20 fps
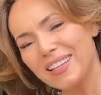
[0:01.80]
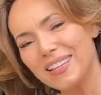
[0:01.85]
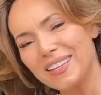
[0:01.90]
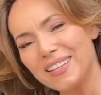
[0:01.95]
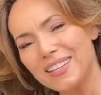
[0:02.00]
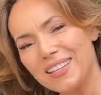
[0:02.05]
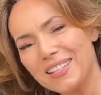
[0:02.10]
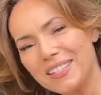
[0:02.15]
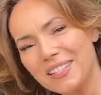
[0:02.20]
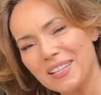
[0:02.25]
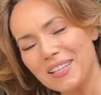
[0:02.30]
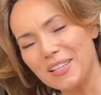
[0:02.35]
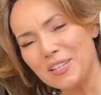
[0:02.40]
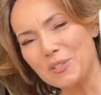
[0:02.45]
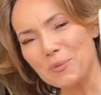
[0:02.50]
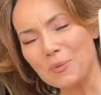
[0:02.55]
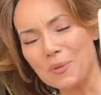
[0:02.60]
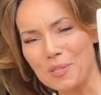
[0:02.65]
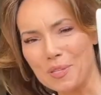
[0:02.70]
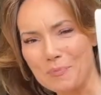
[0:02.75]
this
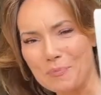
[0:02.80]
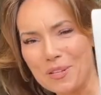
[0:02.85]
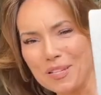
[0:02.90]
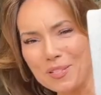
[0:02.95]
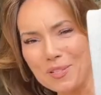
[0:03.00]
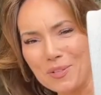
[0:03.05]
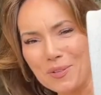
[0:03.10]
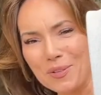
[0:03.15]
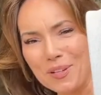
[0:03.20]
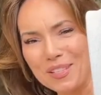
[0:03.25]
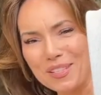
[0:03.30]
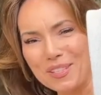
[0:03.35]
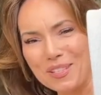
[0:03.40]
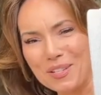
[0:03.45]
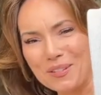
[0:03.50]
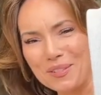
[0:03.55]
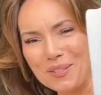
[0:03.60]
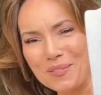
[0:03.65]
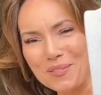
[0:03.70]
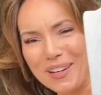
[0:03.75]
is one of the biggest
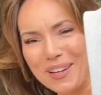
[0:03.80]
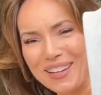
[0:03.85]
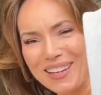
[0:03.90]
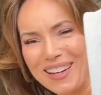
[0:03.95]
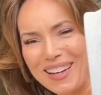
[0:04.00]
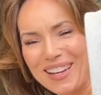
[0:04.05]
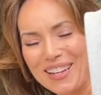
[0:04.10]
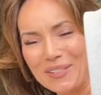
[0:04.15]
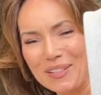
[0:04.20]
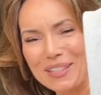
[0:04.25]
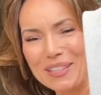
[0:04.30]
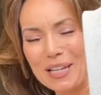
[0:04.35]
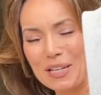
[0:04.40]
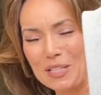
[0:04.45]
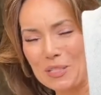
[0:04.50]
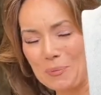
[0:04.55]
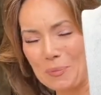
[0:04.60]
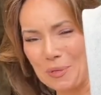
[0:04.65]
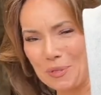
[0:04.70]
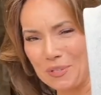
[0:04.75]
trends going right now, and
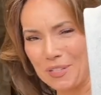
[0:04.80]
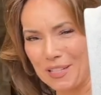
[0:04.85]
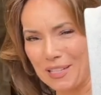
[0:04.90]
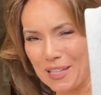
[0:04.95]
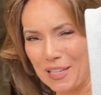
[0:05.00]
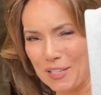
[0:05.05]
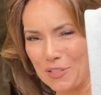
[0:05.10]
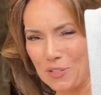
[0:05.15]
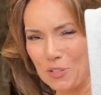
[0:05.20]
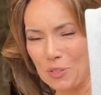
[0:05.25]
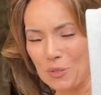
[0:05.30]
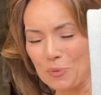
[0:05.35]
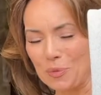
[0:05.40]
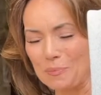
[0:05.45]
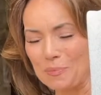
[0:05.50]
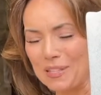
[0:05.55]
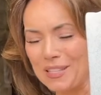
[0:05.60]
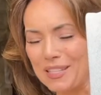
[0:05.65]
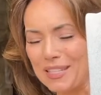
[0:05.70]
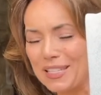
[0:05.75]
that's personalized
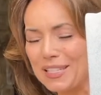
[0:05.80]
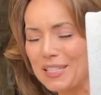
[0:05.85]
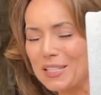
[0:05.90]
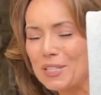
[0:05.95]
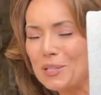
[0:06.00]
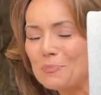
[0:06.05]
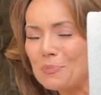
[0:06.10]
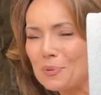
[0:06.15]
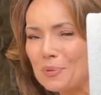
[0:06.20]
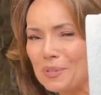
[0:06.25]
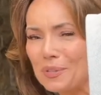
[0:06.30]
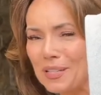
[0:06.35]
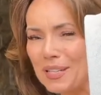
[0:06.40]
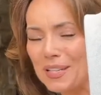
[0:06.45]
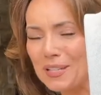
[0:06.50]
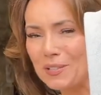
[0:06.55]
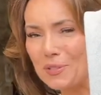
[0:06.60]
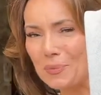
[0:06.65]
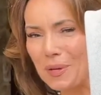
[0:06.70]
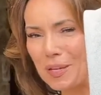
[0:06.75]
jewelry. But this is the
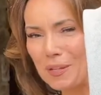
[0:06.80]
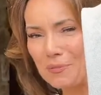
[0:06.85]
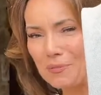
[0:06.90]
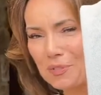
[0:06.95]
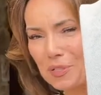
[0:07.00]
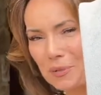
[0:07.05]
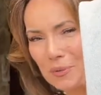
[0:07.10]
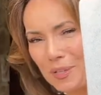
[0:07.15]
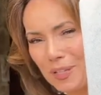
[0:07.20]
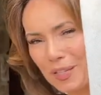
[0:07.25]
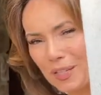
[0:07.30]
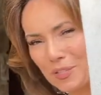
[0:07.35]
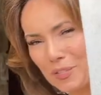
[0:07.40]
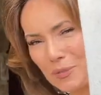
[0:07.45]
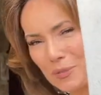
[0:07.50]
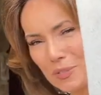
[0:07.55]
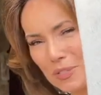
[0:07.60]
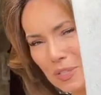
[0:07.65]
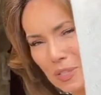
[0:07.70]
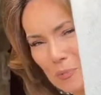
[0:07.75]
prettiest way of doing
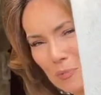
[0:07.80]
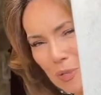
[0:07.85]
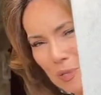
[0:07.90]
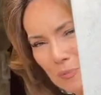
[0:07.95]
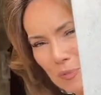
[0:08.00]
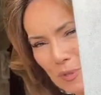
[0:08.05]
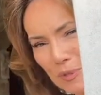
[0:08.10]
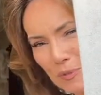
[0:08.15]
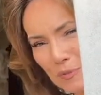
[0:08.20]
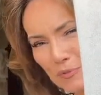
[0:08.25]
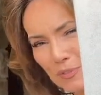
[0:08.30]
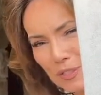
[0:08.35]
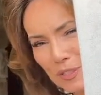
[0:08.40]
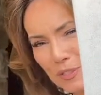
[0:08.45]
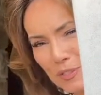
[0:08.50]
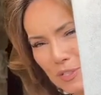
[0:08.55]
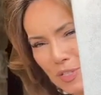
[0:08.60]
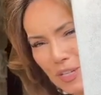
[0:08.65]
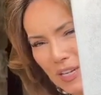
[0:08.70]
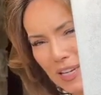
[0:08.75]
it. So it's going to be a beautiful
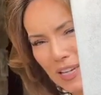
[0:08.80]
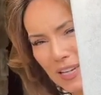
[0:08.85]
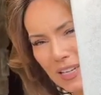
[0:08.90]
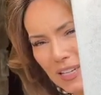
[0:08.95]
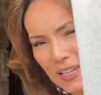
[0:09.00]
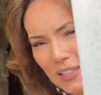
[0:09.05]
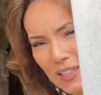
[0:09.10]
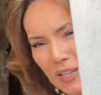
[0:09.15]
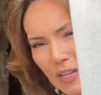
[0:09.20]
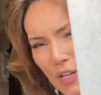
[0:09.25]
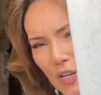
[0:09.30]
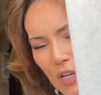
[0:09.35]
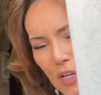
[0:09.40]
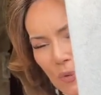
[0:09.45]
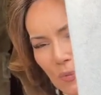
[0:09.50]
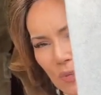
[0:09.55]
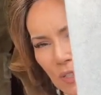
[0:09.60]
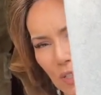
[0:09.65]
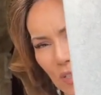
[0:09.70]
little chain with a